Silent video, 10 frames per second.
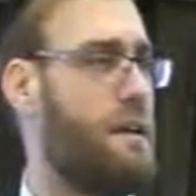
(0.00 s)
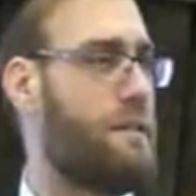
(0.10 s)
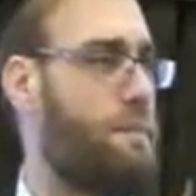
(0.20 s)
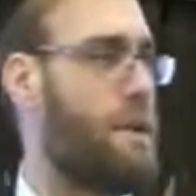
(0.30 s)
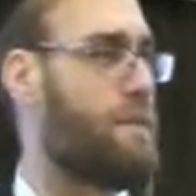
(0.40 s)

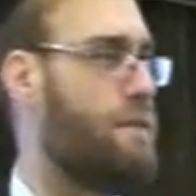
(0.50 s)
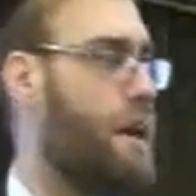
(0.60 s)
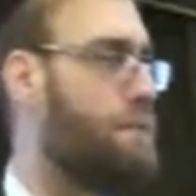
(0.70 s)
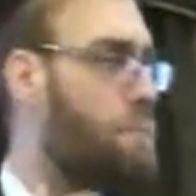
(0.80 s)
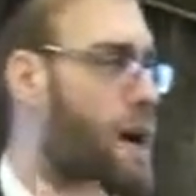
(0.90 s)
It's a person who
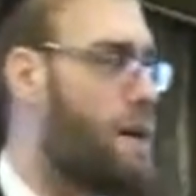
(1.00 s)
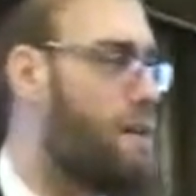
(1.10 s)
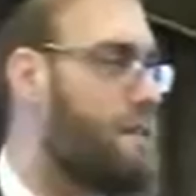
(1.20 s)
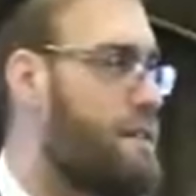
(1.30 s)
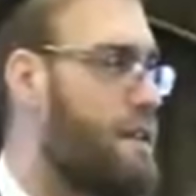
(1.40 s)
has
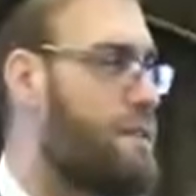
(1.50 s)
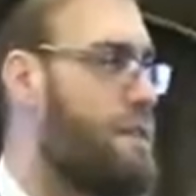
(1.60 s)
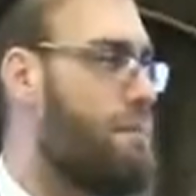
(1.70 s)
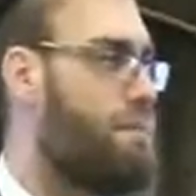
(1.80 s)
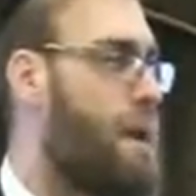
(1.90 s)

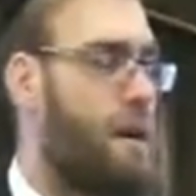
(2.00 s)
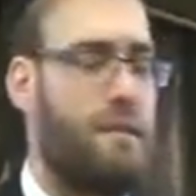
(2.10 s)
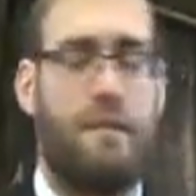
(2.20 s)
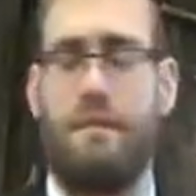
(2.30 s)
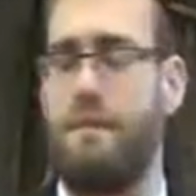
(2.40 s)

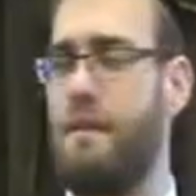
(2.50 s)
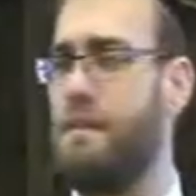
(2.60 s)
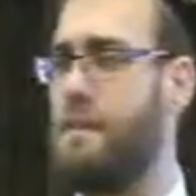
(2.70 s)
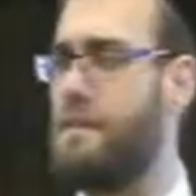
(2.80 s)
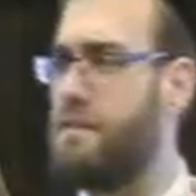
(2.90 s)
Parkinson's
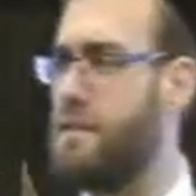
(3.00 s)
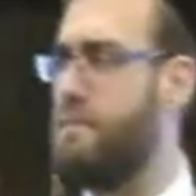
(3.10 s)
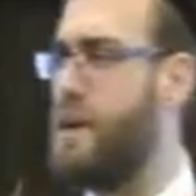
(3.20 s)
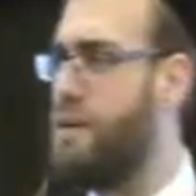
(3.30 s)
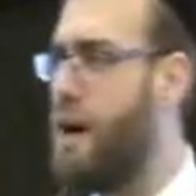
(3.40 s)
disease. He's
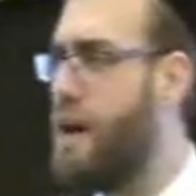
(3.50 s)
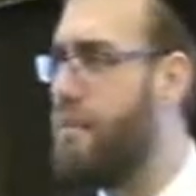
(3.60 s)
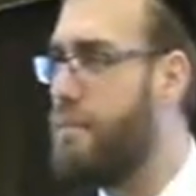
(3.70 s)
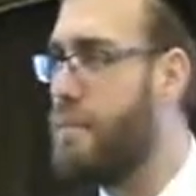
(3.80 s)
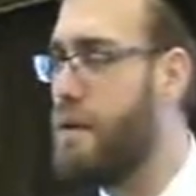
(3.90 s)
Surim
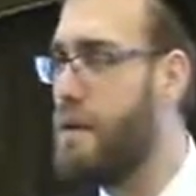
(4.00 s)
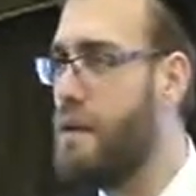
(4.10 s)
Neiroim.